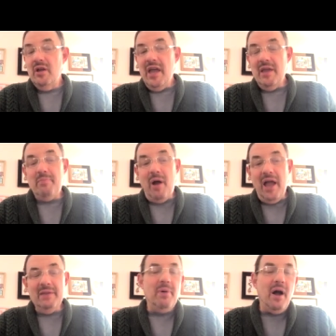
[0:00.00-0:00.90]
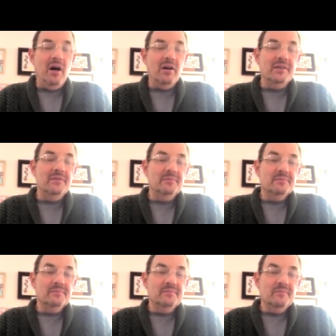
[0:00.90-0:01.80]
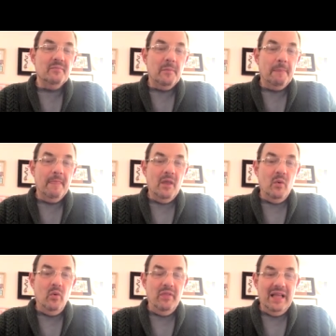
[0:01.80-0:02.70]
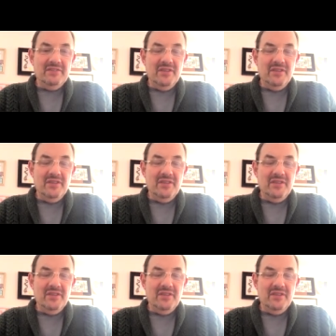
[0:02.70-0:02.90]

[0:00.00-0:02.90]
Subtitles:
And pine pollen, well, that's